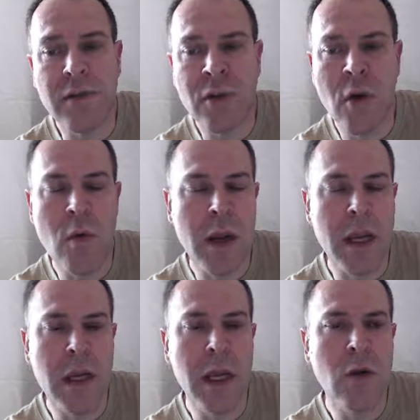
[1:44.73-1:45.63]
So
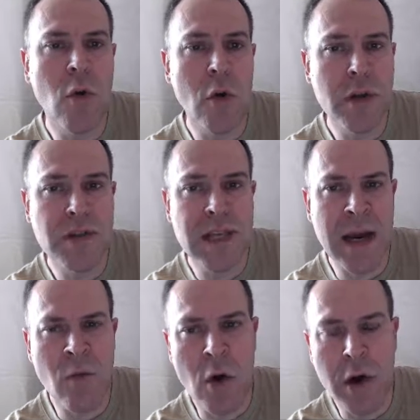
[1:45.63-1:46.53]
in court,
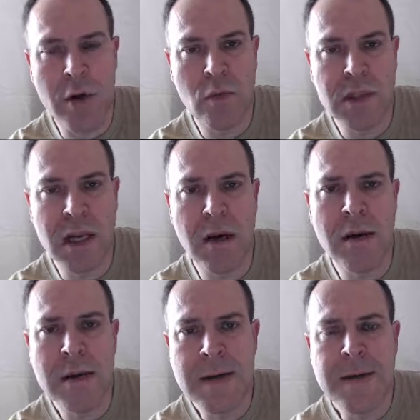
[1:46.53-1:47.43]
Zac Warren was
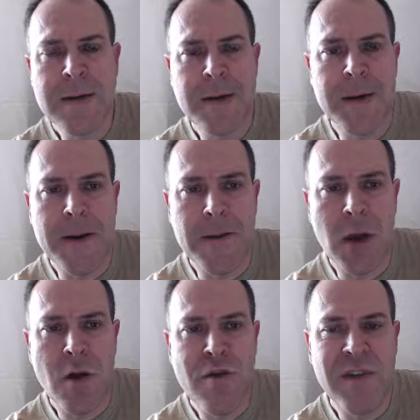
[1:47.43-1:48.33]
there, the
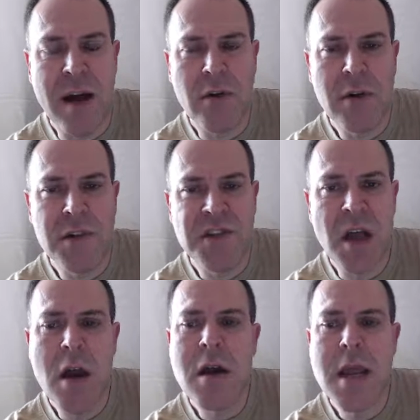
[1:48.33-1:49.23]
co-founder, the
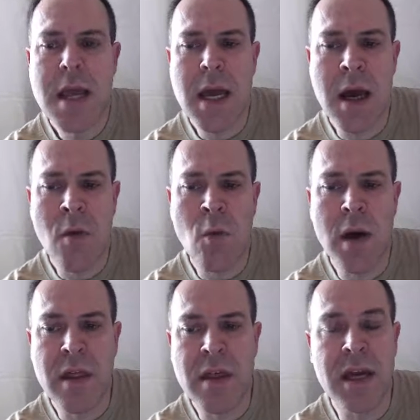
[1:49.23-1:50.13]
son,
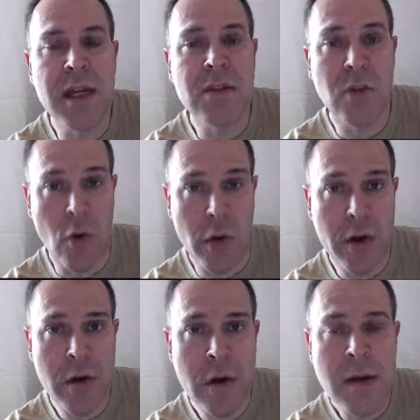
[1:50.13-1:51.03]
with his
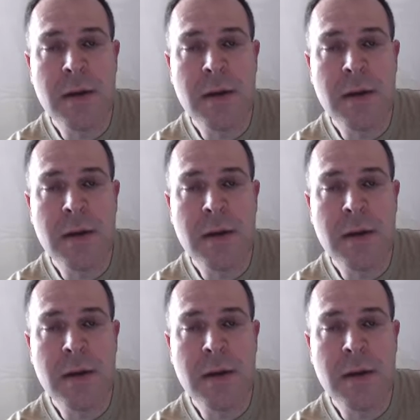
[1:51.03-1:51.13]
lawyer.